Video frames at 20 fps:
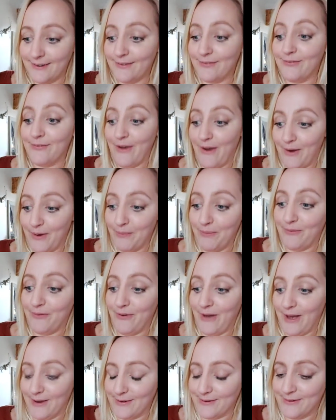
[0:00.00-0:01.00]
very
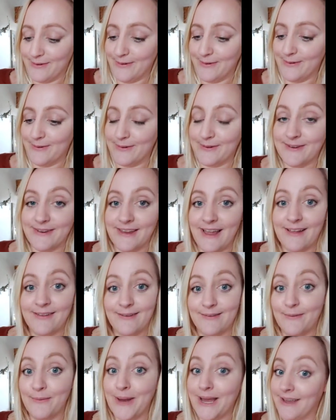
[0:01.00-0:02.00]
professional. She has a
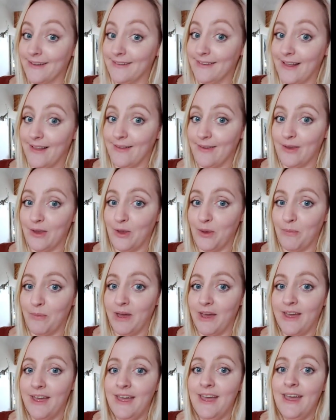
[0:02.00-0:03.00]
wicked sense of
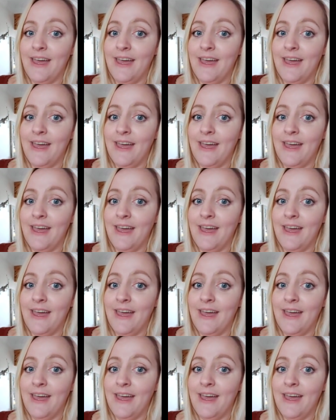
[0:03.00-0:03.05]
humour,